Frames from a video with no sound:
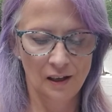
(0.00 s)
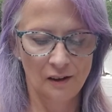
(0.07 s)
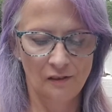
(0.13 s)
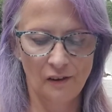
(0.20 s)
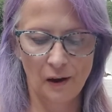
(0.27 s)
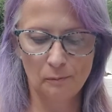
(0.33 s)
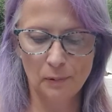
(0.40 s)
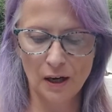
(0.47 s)
The
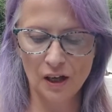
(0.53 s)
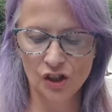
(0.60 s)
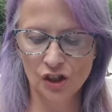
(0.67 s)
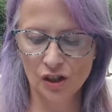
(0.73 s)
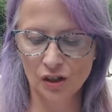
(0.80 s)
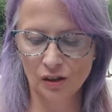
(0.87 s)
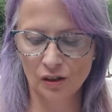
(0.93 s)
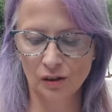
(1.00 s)

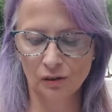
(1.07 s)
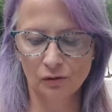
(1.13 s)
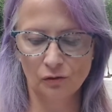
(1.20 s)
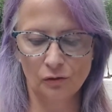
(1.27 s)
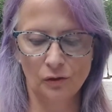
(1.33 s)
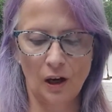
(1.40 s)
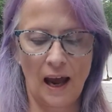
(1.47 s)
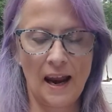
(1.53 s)
vibrational
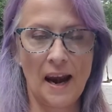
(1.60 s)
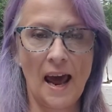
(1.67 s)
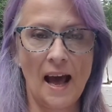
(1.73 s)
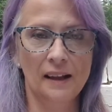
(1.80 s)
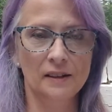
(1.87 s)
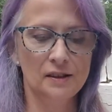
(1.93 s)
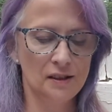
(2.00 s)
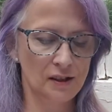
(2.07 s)

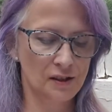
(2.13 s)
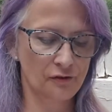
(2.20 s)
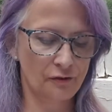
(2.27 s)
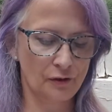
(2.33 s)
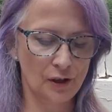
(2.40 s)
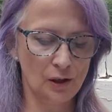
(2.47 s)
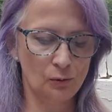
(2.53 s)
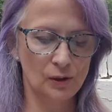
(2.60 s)
analysis
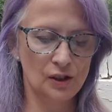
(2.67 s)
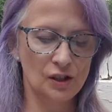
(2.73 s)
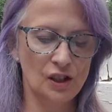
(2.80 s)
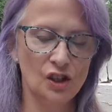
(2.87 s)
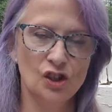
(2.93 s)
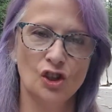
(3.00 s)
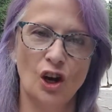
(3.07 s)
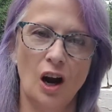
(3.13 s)
frequency
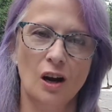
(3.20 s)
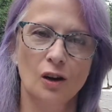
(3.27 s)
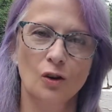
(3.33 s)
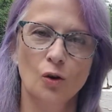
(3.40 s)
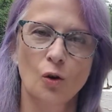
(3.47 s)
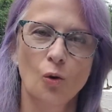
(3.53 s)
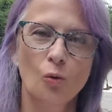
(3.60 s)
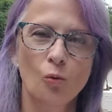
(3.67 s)
chart.
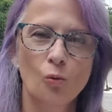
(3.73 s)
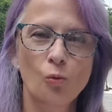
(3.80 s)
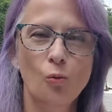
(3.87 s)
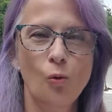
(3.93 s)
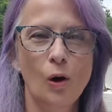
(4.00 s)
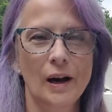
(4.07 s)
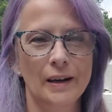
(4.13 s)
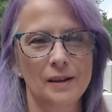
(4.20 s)

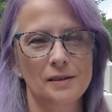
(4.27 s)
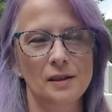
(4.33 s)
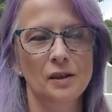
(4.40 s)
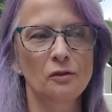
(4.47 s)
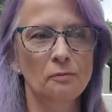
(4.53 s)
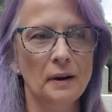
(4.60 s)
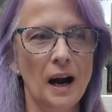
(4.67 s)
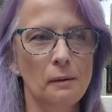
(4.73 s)
What is it?
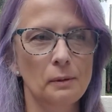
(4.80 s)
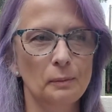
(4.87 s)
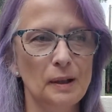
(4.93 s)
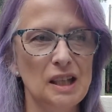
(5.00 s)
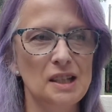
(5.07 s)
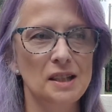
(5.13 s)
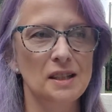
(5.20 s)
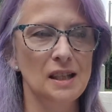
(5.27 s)
You've probably
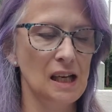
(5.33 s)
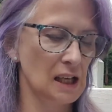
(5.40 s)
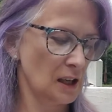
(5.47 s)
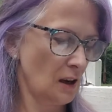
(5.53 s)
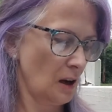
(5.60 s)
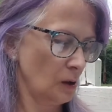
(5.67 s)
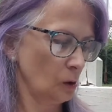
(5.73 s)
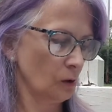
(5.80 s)
seen it
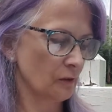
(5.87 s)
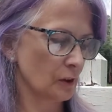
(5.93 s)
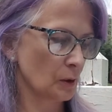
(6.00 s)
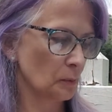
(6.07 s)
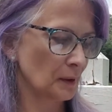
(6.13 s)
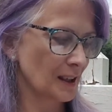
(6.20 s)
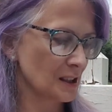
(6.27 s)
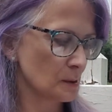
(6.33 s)
all over the
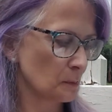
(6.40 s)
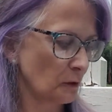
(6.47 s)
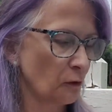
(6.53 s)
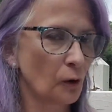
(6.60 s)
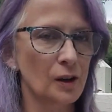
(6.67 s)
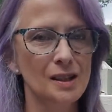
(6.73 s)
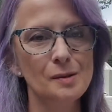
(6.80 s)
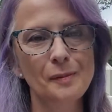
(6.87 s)
place
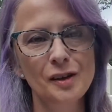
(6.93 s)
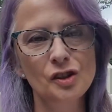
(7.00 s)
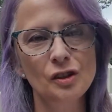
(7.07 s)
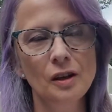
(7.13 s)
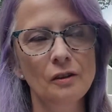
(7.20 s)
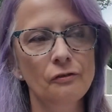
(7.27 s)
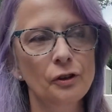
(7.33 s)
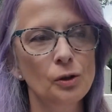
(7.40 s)
before,
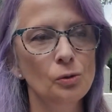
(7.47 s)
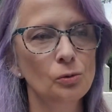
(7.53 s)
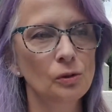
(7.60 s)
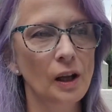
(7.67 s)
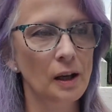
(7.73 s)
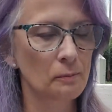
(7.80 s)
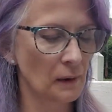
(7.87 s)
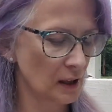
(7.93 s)
especially if you
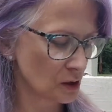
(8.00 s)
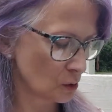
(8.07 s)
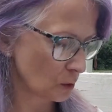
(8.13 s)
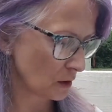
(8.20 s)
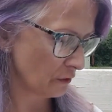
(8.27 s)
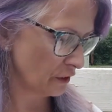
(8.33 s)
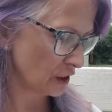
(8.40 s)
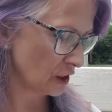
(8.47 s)
like my sort
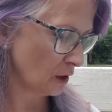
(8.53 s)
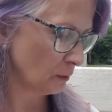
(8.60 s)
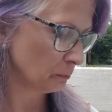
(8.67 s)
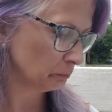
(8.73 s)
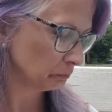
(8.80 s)
of video.